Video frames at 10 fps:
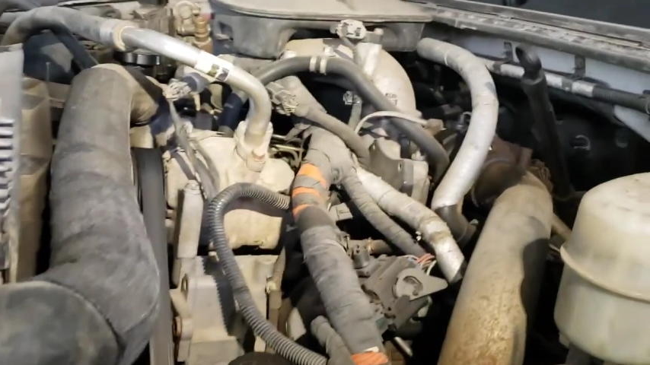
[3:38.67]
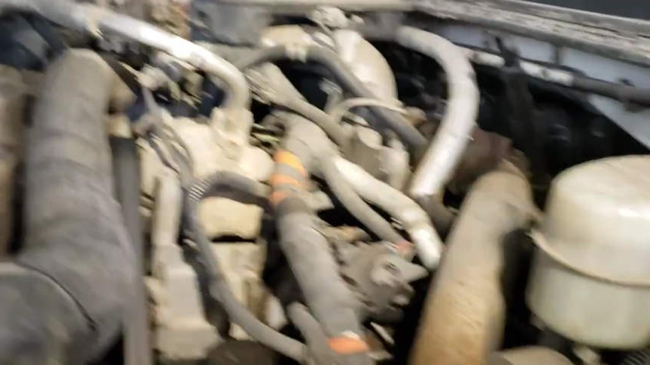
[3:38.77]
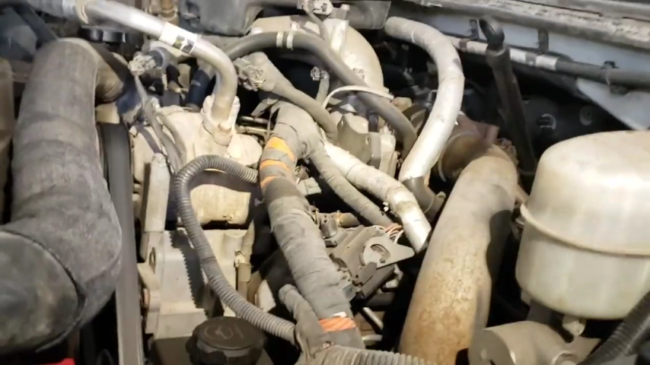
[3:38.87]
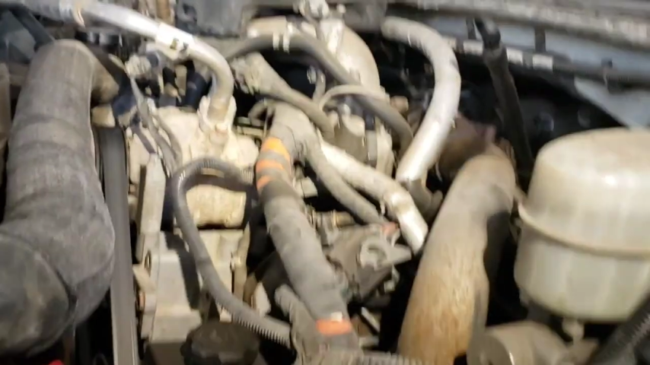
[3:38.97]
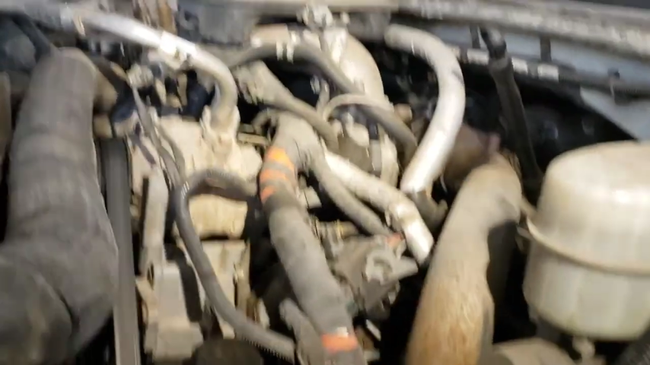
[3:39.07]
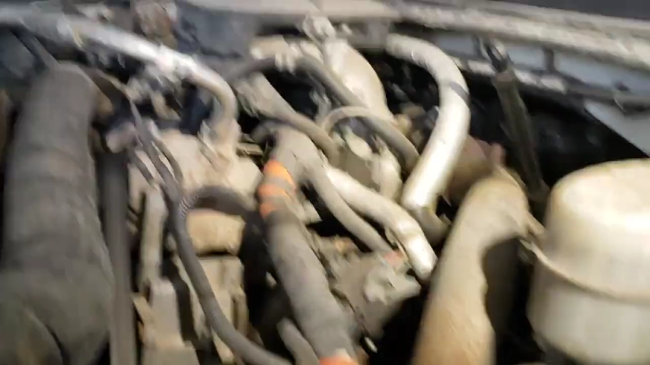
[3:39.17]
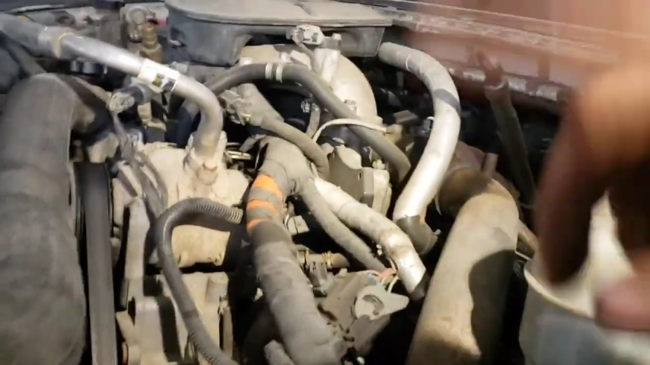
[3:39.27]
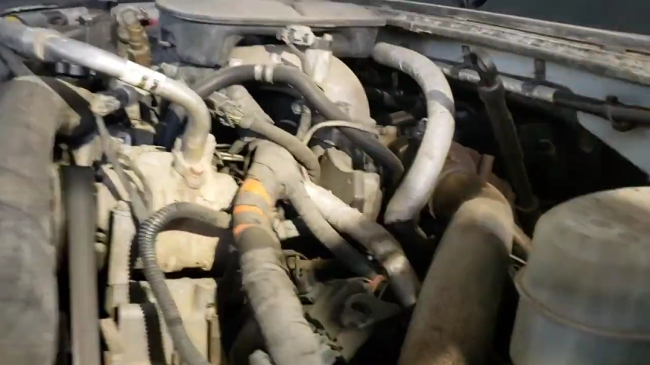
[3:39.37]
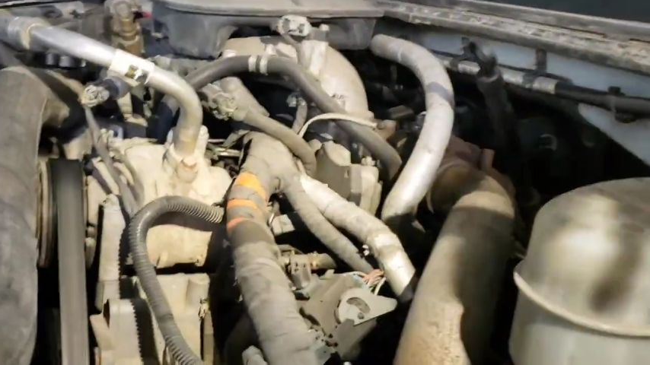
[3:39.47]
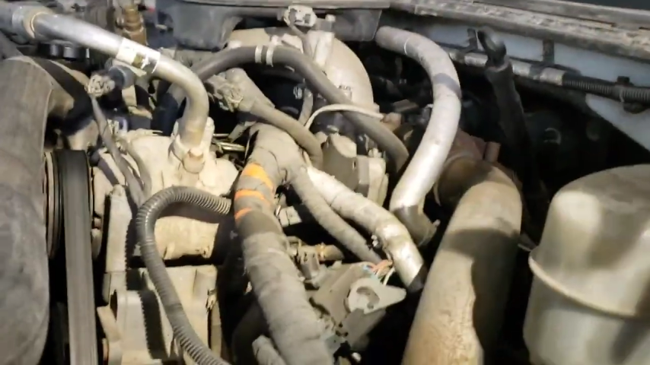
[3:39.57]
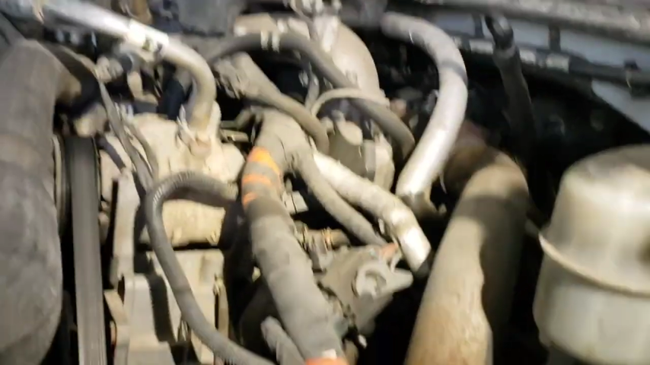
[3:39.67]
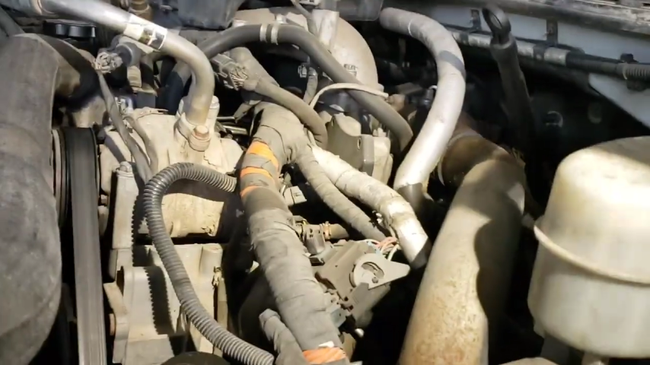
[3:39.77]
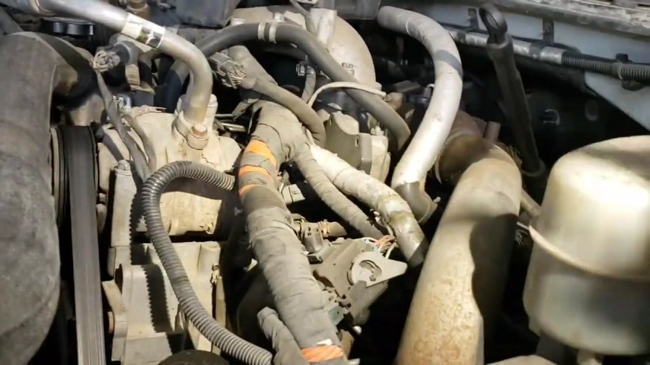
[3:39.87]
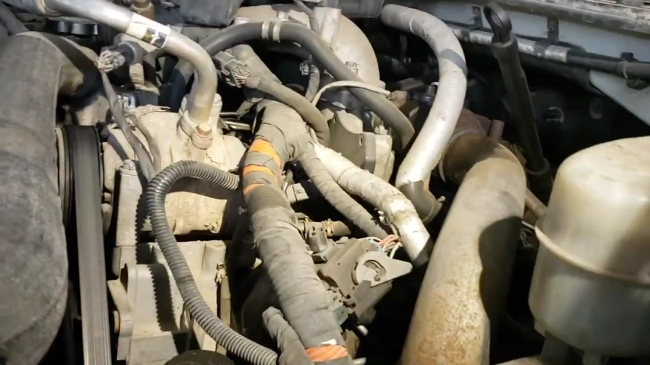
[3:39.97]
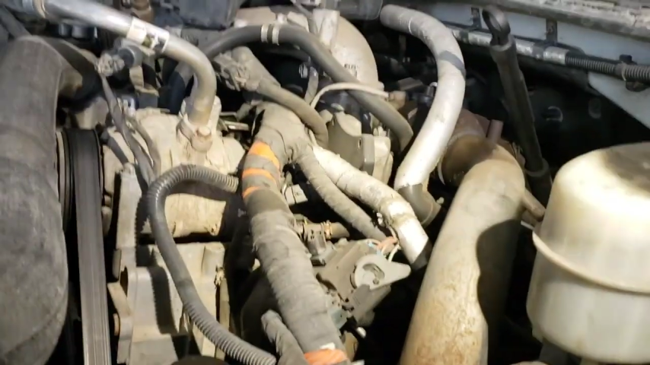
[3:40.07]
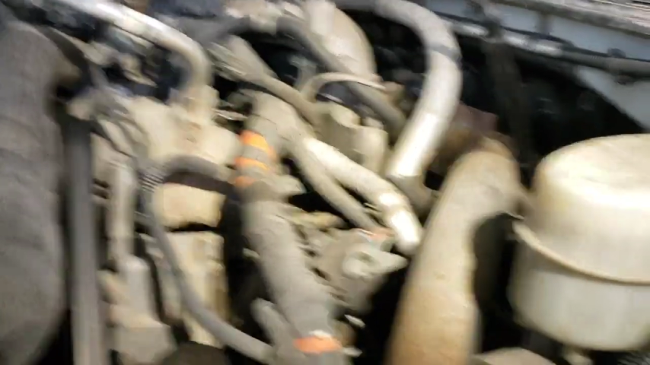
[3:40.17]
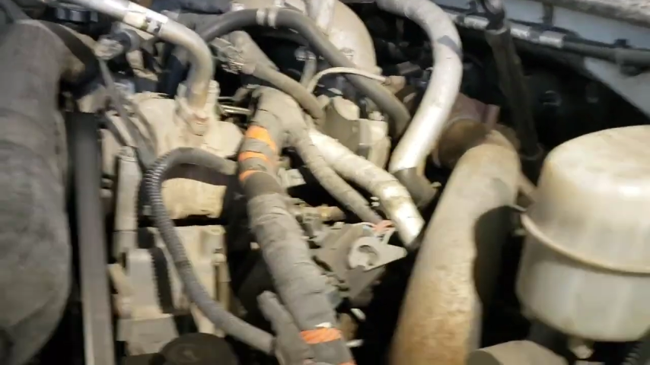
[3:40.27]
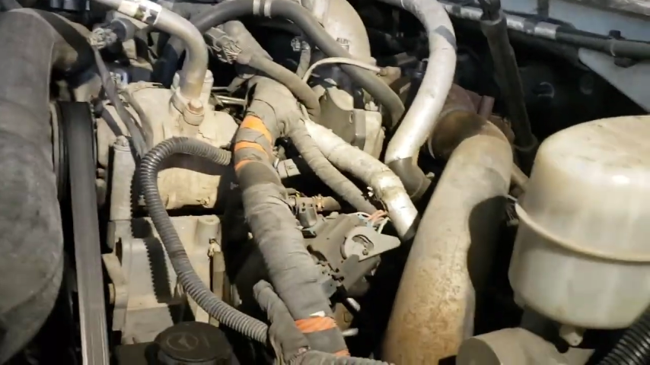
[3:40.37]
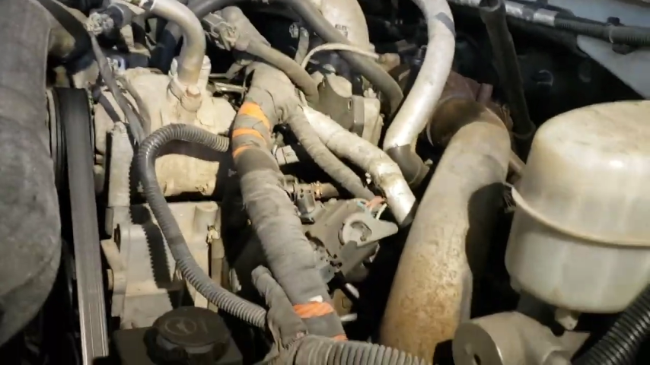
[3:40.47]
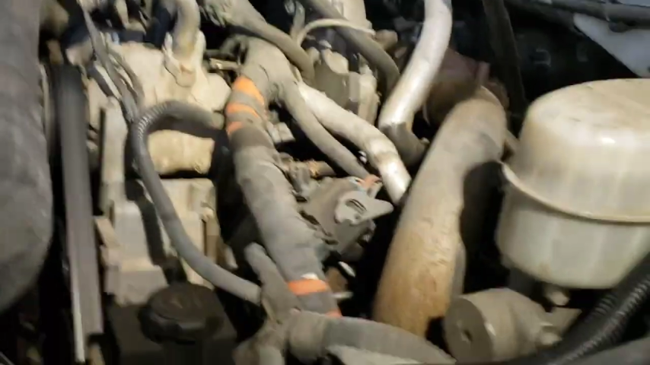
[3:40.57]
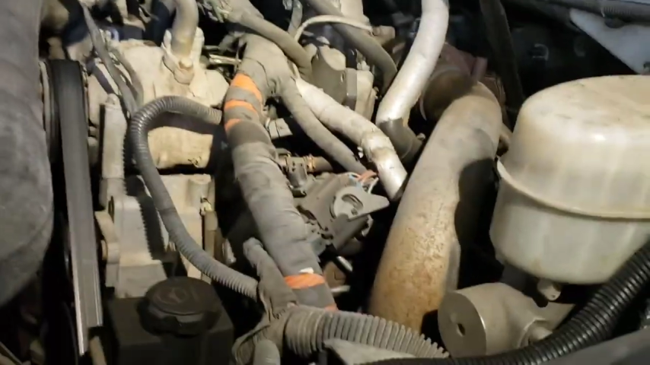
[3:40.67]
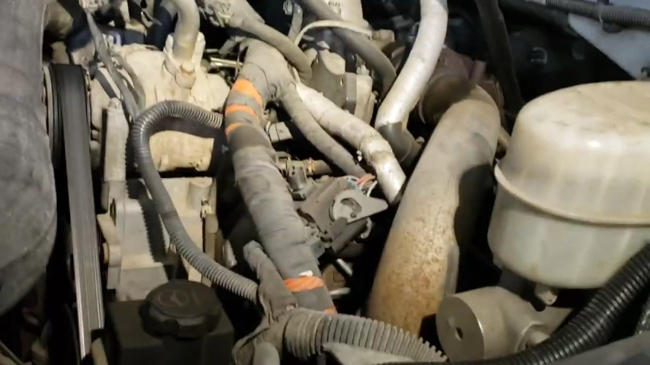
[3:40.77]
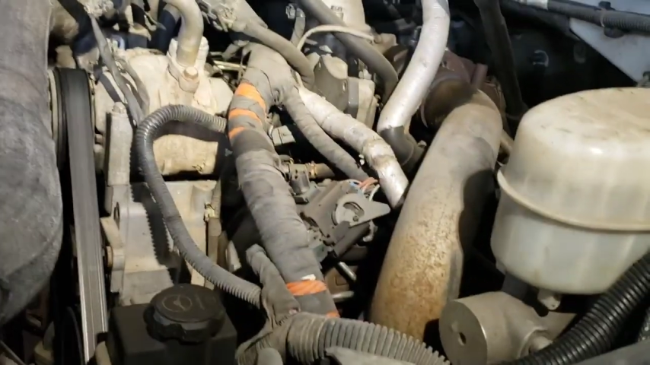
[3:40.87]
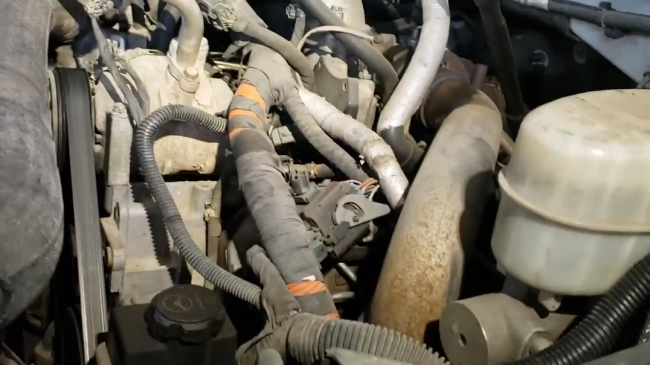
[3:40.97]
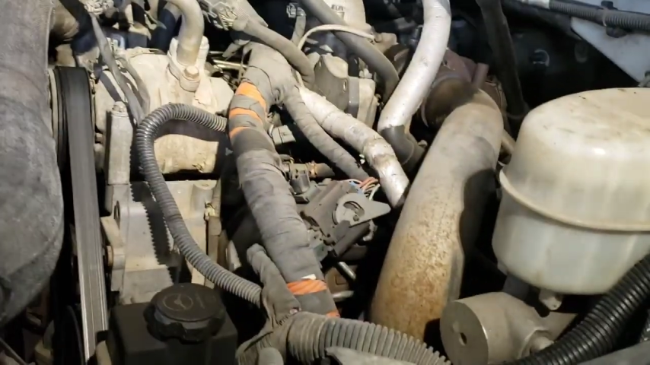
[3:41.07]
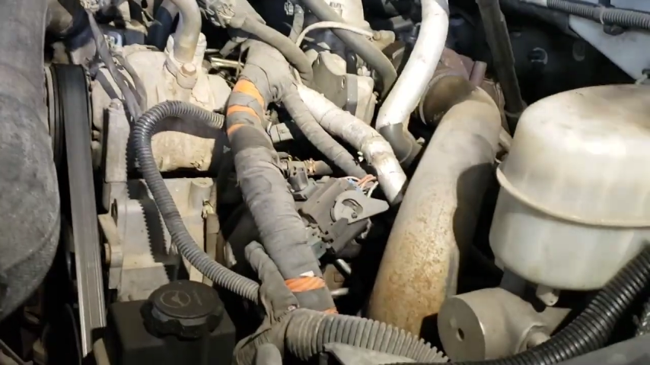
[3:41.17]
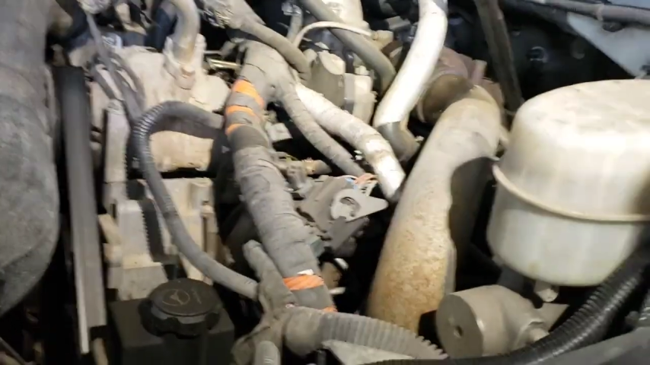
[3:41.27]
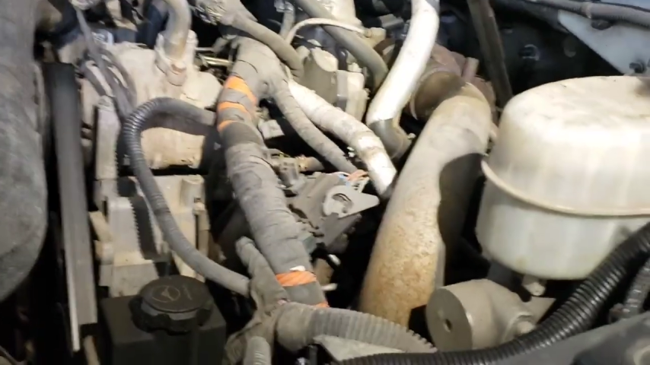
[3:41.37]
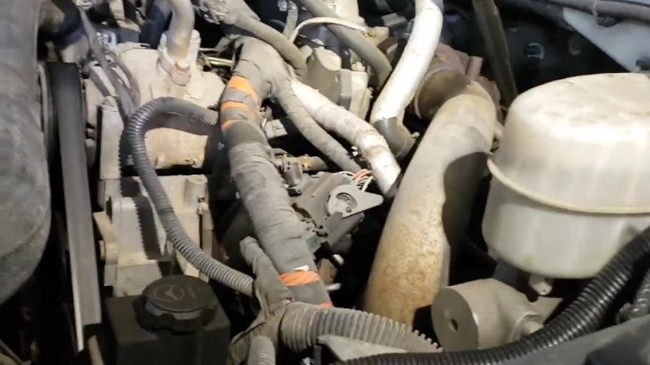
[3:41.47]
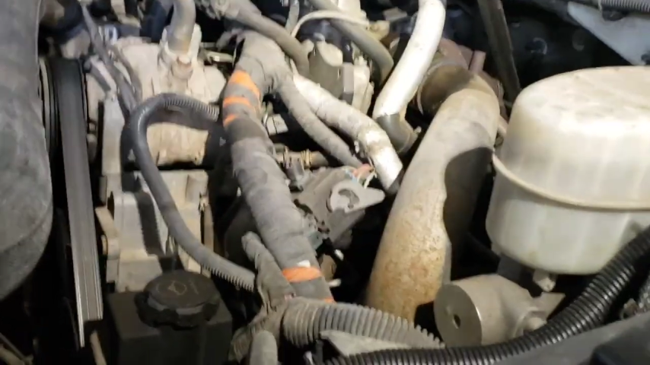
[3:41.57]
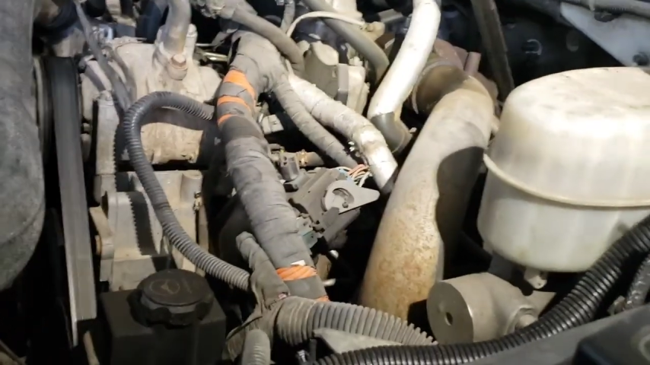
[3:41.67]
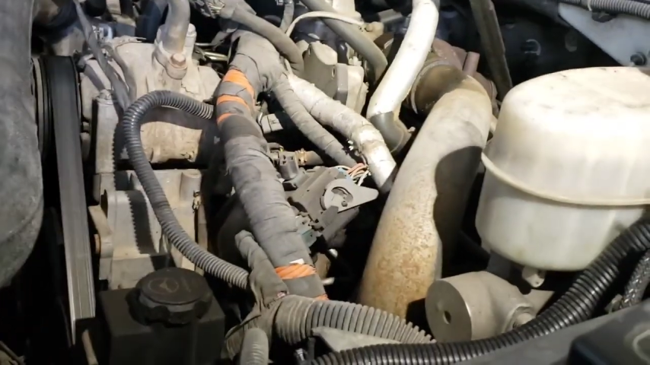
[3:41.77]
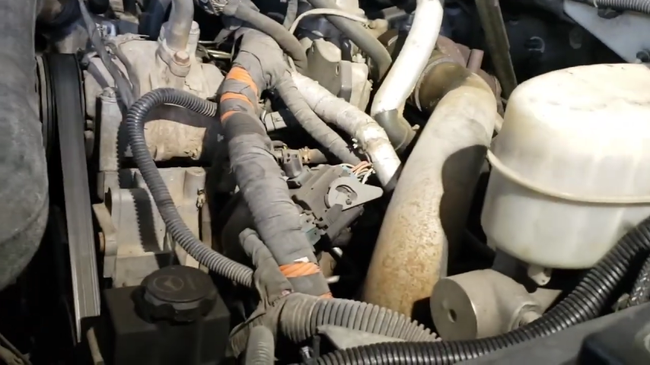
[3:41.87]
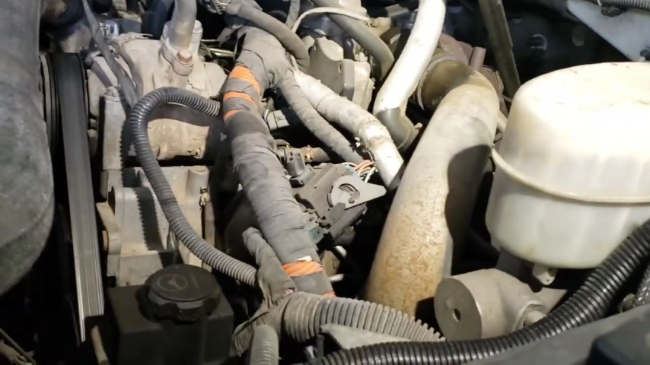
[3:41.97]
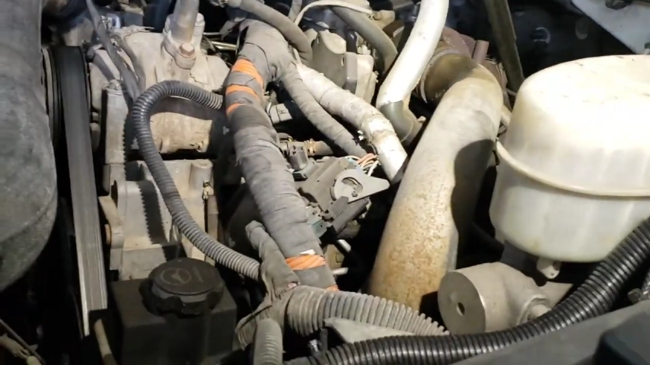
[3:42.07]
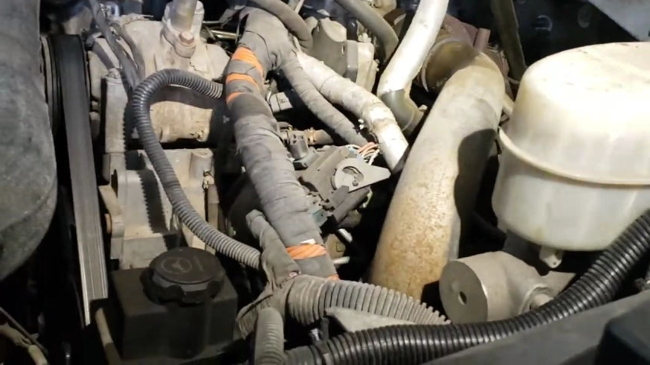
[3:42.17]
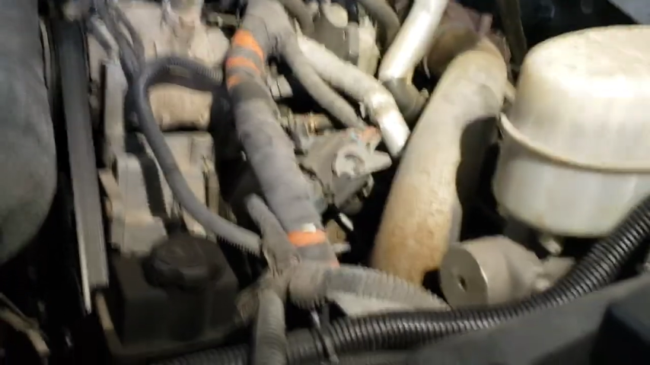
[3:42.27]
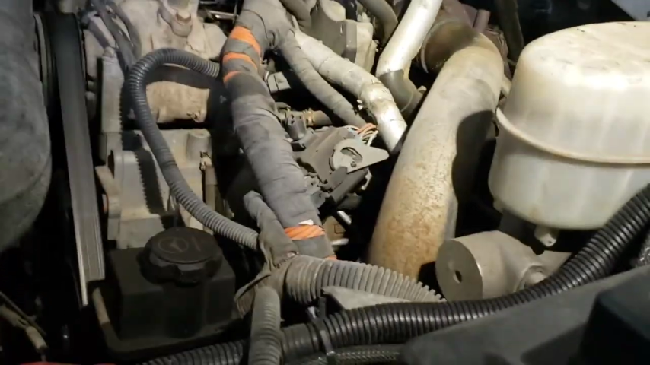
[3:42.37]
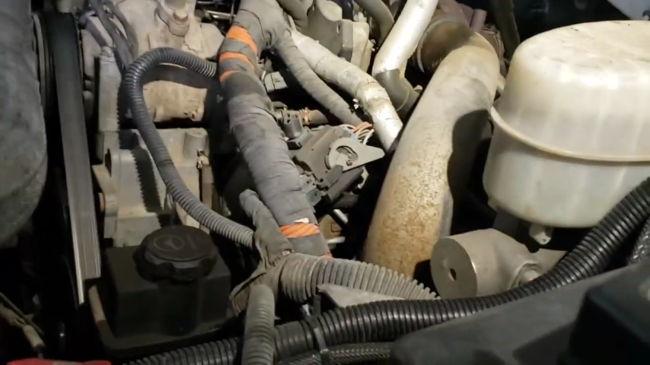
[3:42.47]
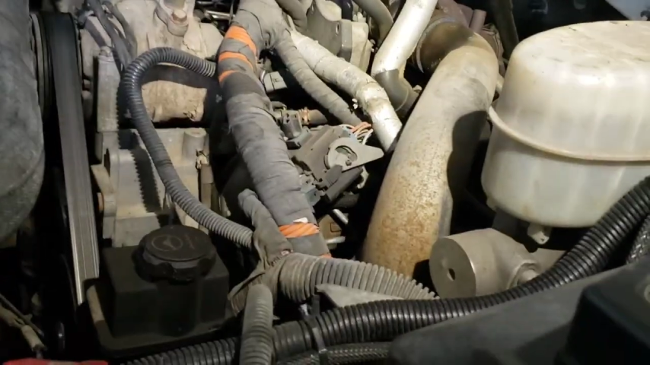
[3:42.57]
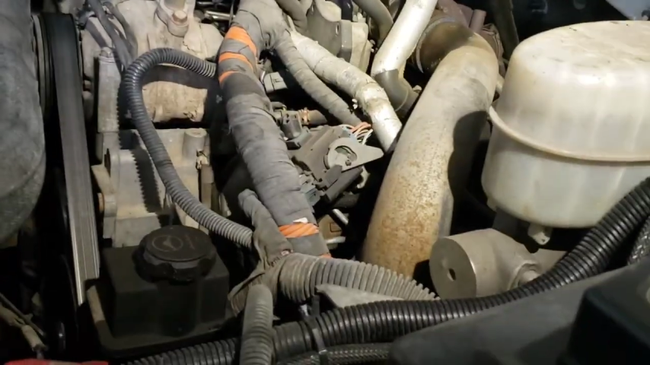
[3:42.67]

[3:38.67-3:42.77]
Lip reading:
[unreadable: no face in view]